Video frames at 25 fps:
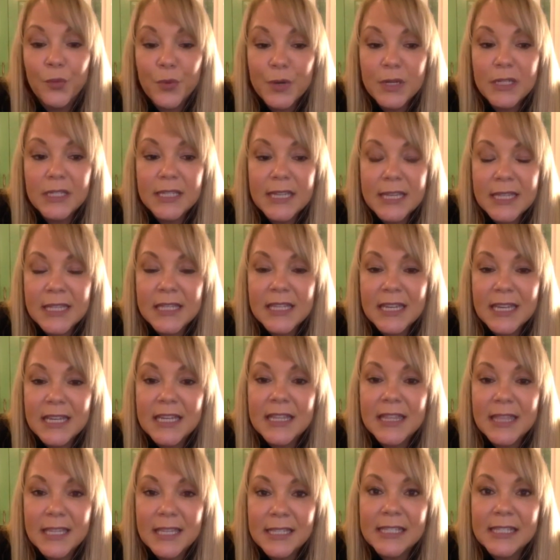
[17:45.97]
I
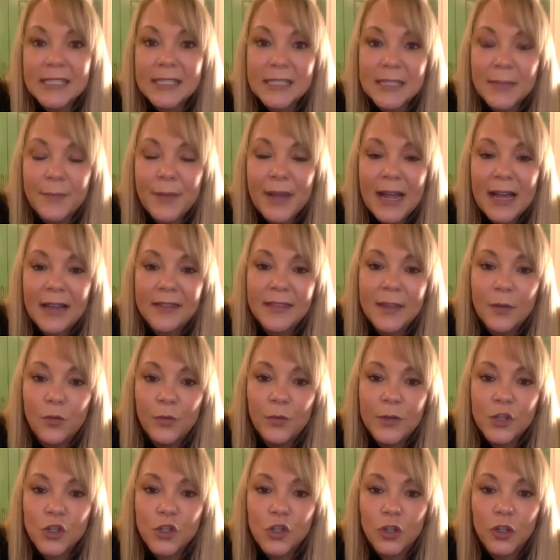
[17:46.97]
really think this is the
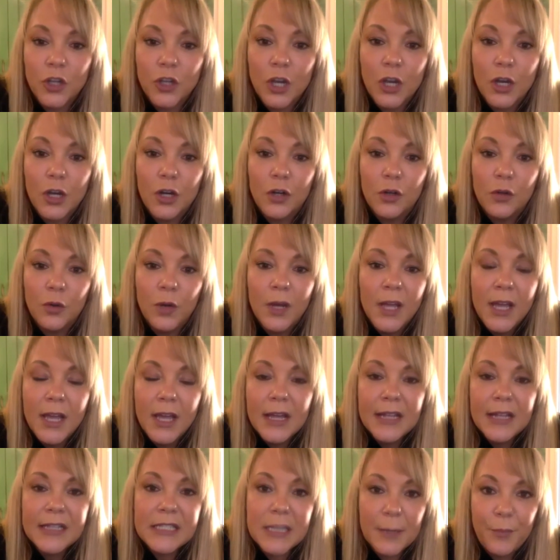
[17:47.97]
path that we should
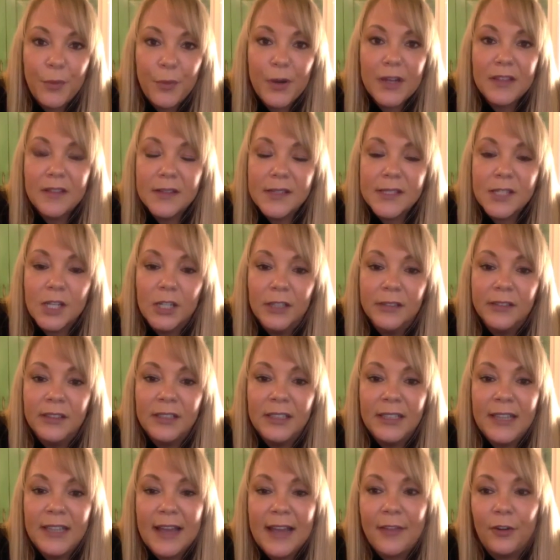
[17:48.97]
go to bring this
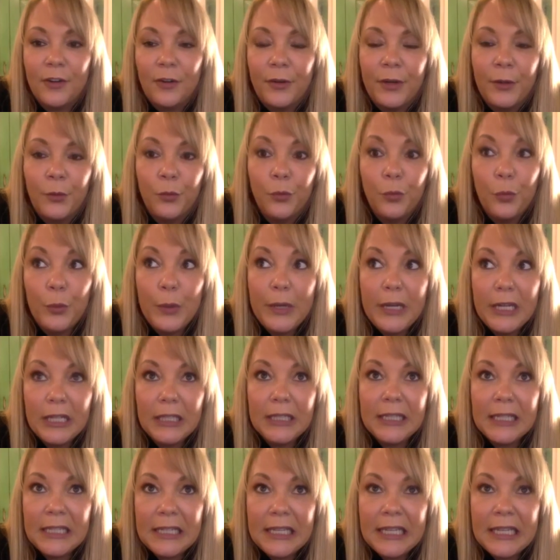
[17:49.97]
all together and
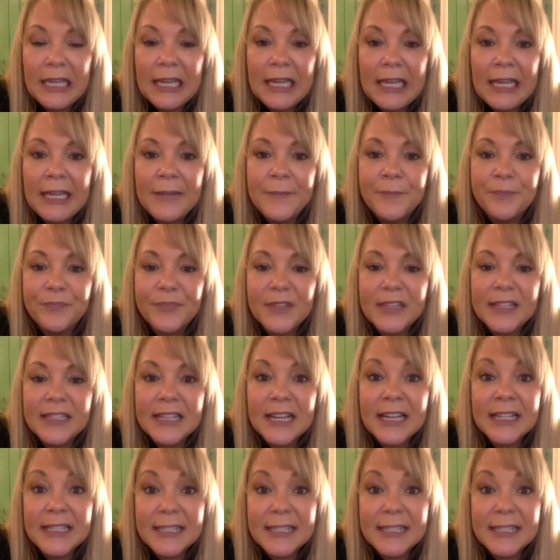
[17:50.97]
really get